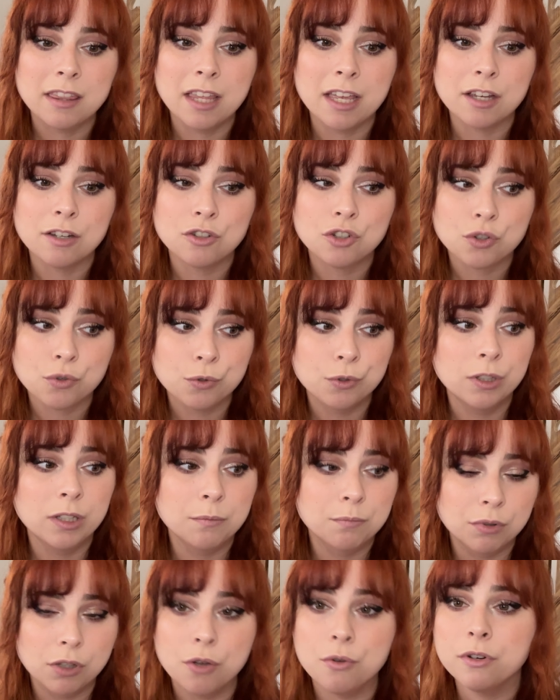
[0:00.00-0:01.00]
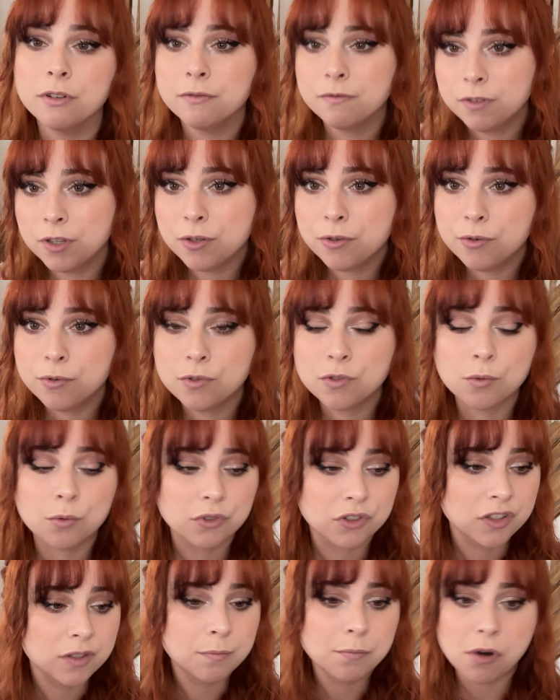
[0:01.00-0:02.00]
like truly blown a fuse or
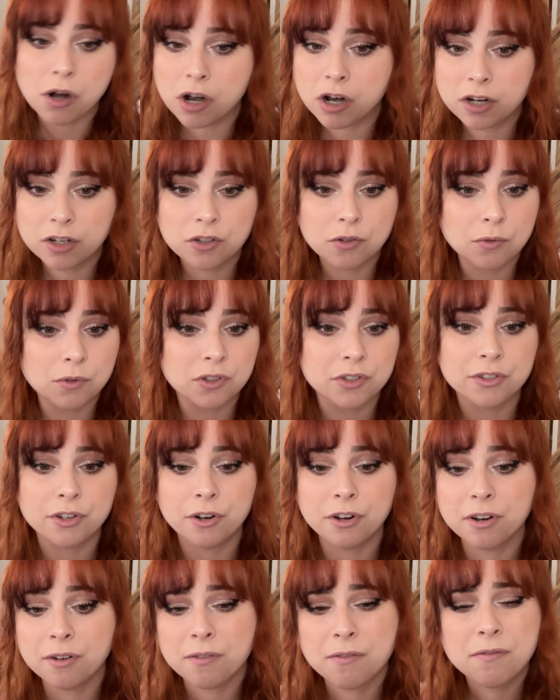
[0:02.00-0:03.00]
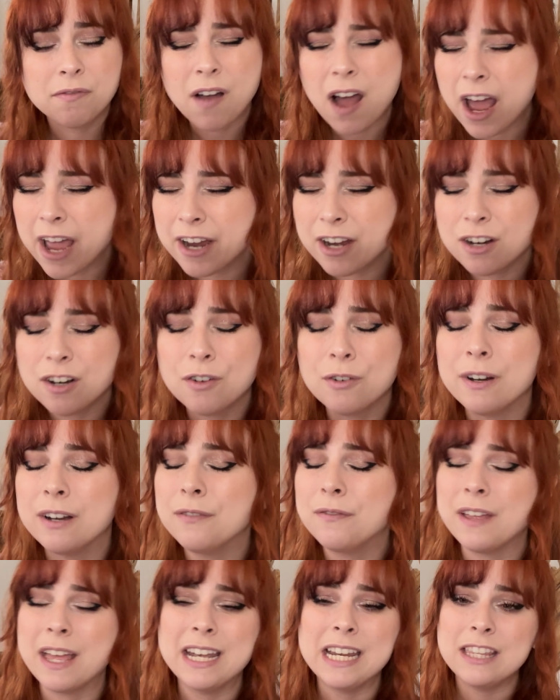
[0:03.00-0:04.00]
sparked or started a fire, or
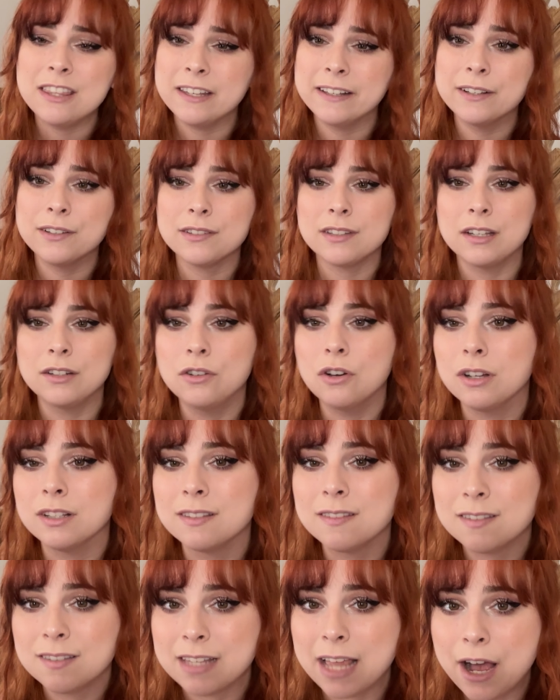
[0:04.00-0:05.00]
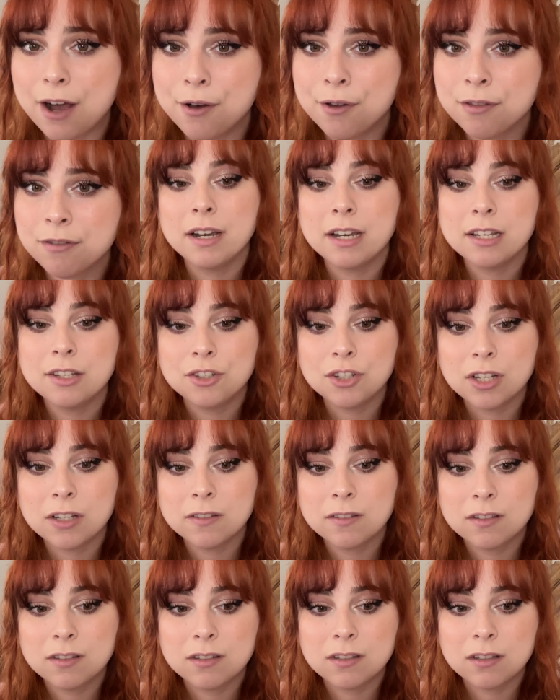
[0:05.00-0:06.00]
if anything else had gone south, it
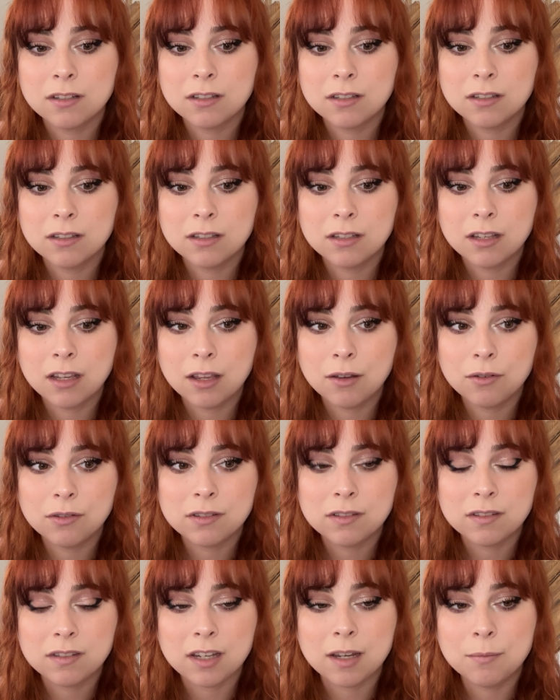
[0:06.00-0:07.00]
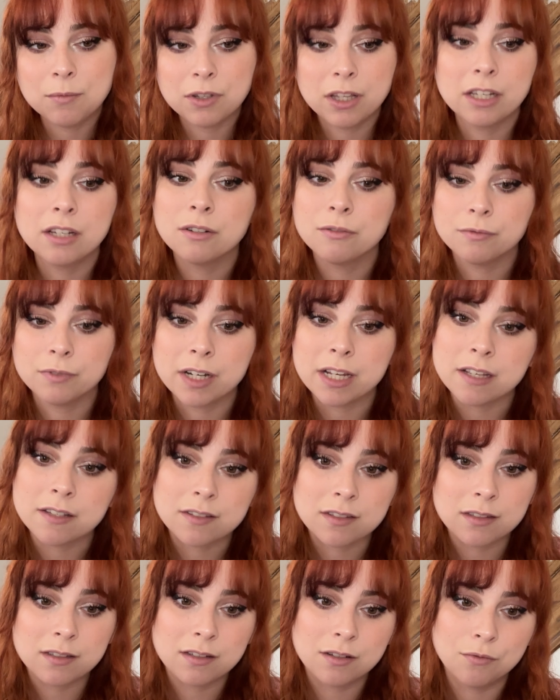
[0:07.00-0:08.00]
just seemed like a
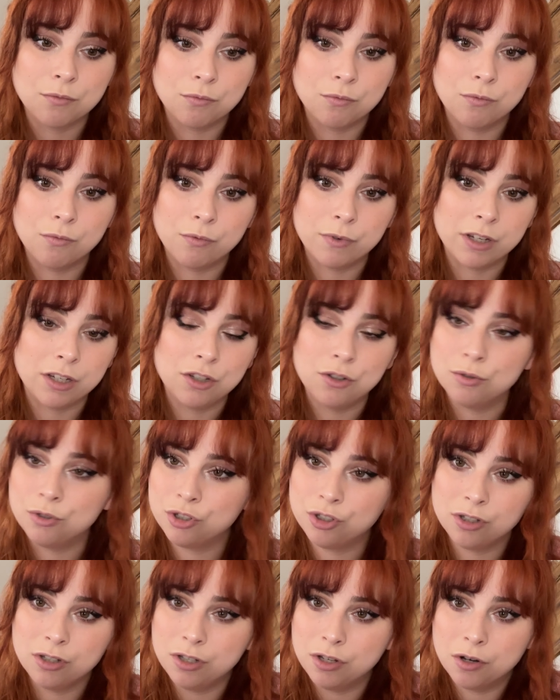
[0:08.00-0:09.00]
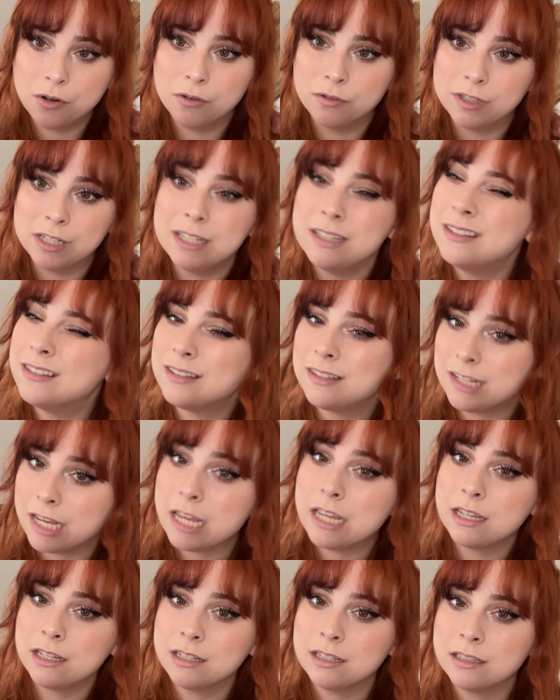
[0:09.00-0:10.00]
risk you don't need to
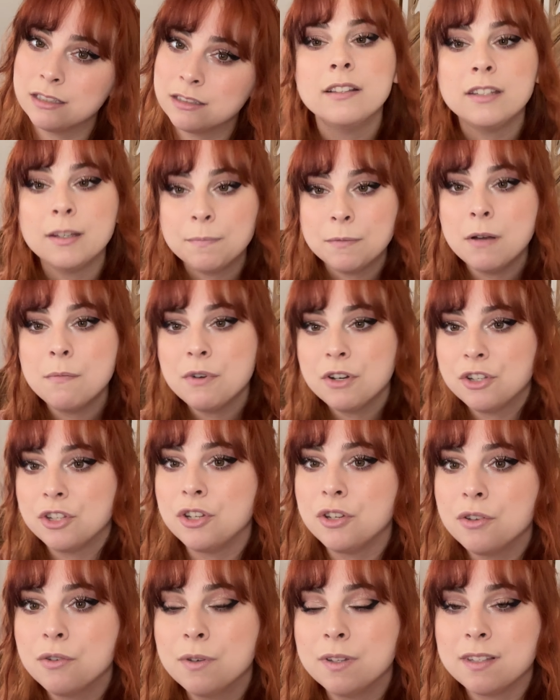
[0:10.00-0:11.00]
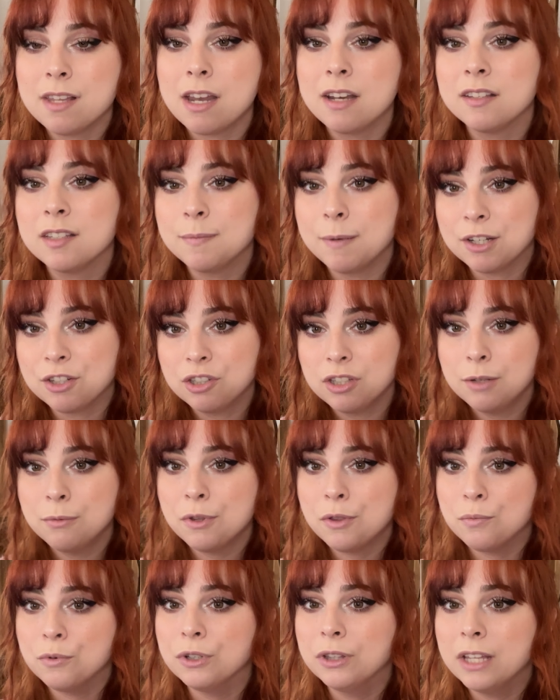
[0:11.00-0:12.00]
take. Tip number 2 is that, especially
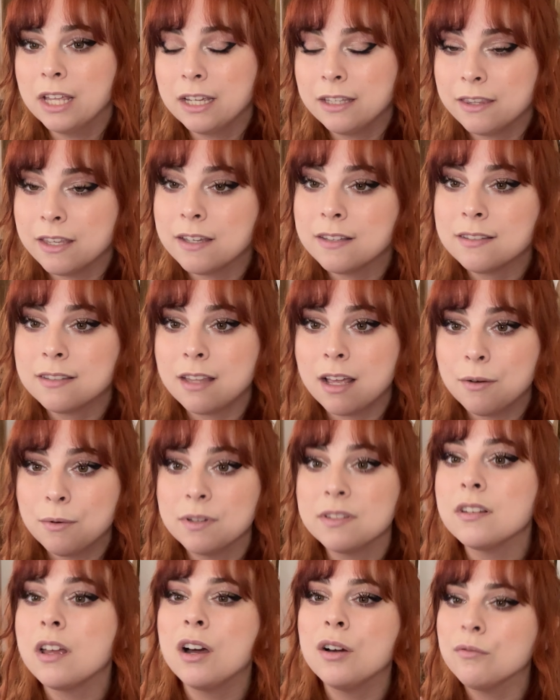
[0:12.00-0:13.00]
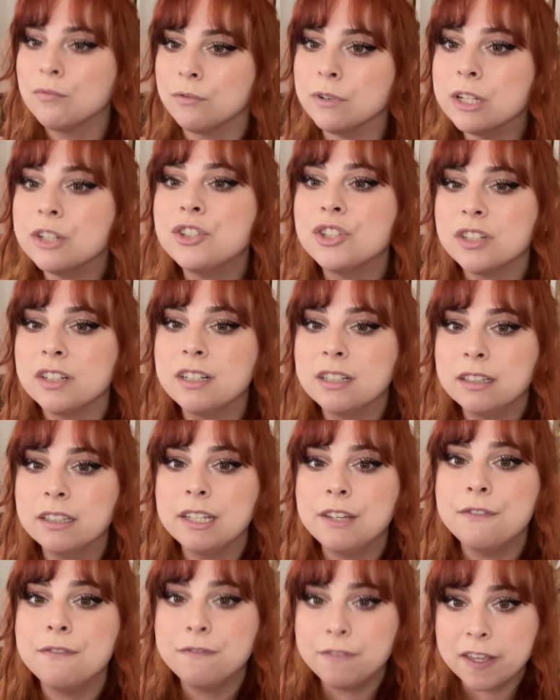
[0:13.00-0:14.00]
with wood like this that was
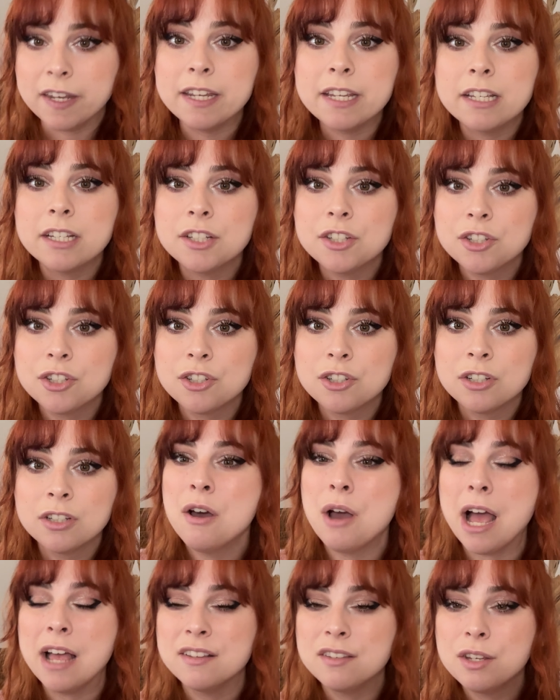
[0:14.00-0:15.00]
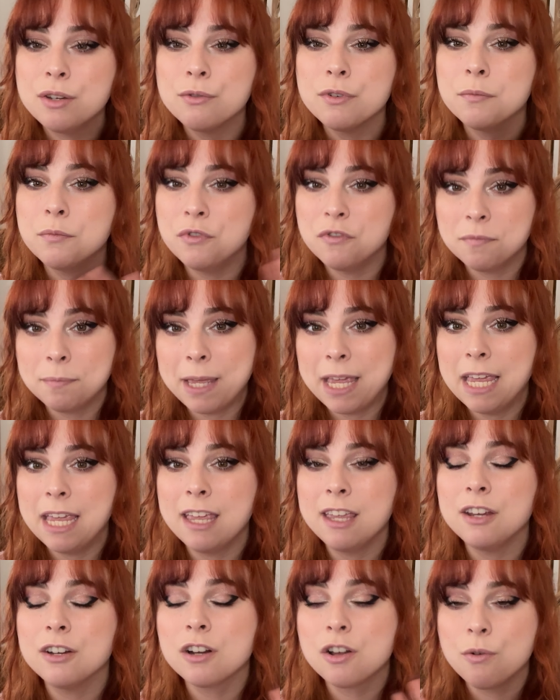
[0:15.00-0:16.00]
originally finished, as you remove
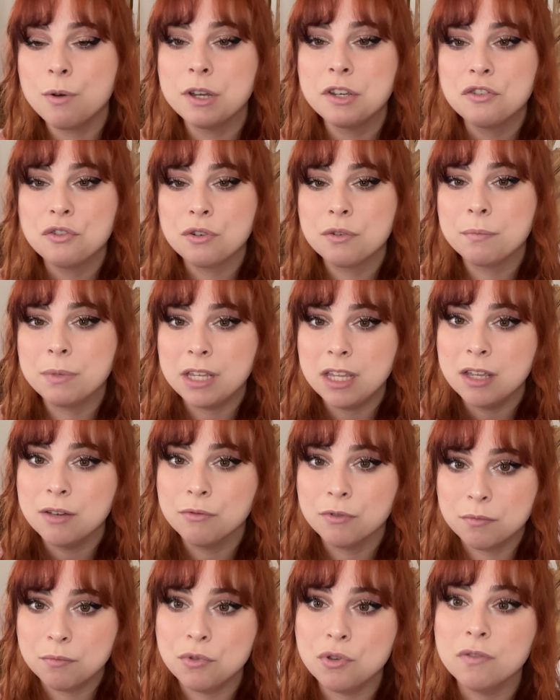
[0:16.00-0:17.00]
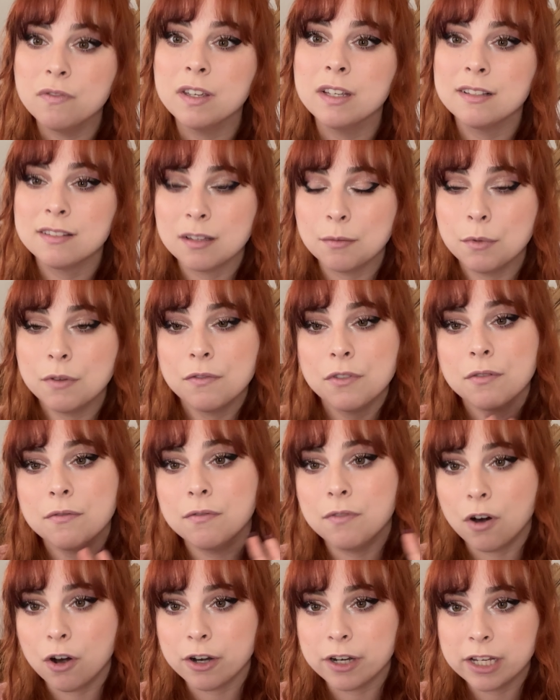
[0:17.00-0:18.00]
paint, you're going to be removing some of the
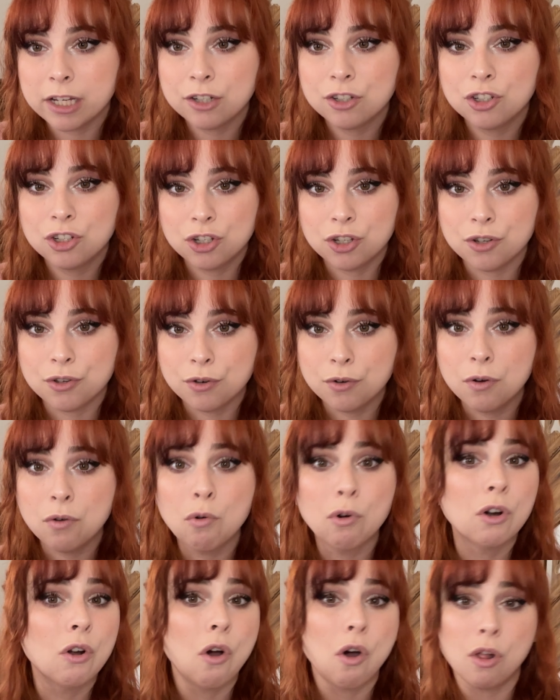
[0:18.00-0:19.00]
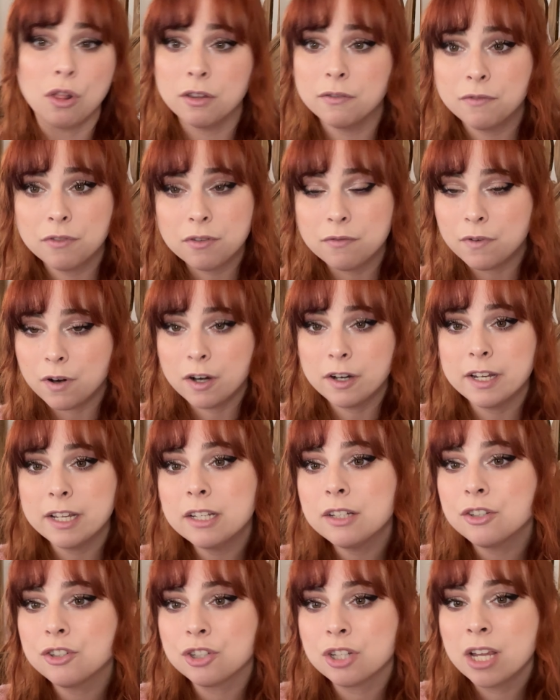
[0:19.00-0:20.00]
varnish too, or all of the
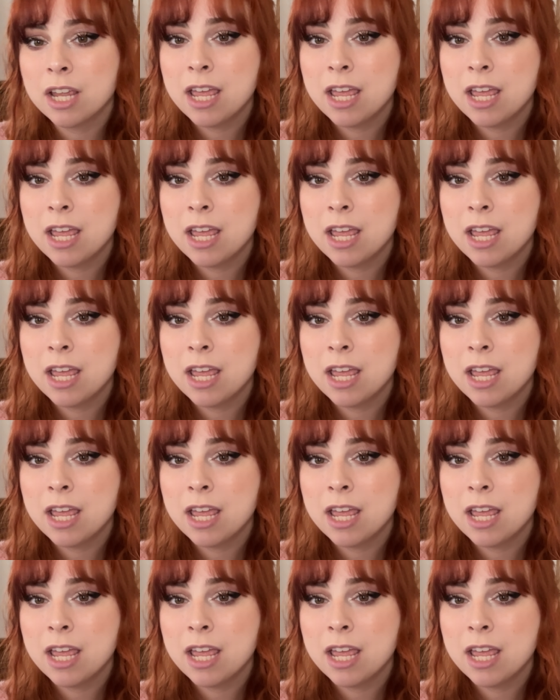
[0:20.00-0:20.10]
varnish.